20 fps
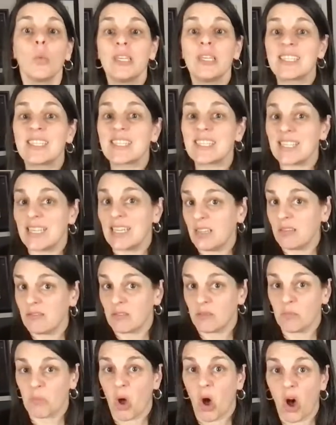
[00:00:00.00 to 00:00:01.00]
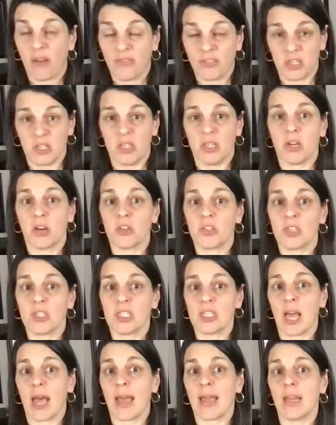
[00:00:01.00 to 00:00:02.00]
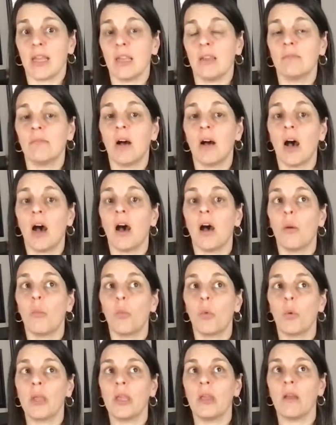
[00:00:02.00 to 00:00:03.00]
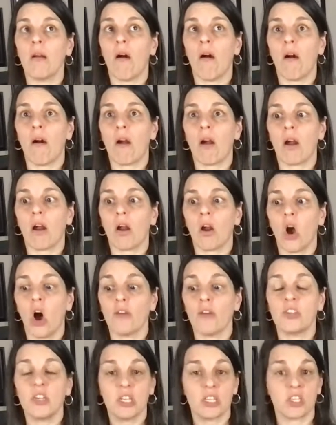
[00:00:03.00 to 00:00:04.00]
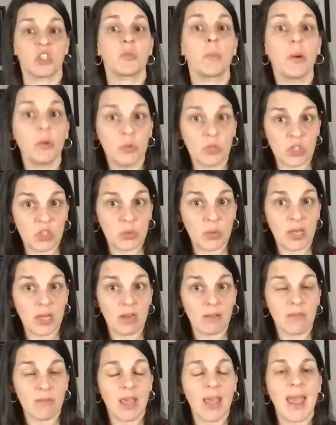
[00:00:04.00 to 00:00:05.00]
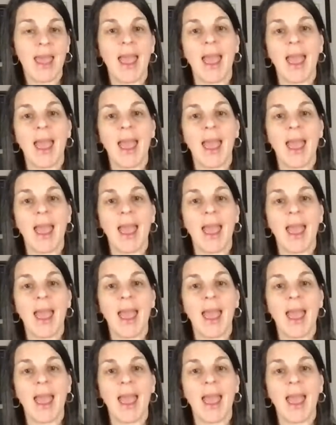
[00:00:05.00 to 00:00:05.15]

We see it often in our society. We are often exposed to it.